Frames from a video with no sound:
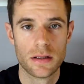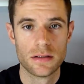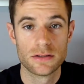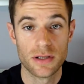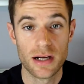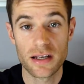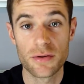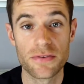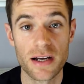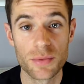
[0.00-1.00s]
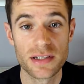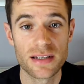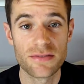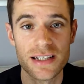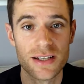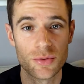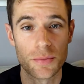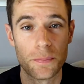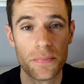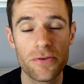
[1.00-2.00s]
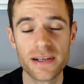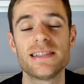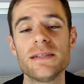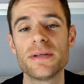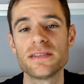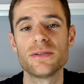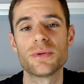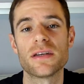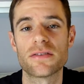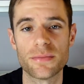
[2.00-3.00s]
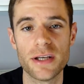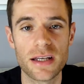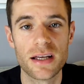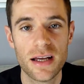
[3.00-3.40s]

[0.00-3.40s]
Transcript: So how did I find week 7? It was a pretty busy week for me.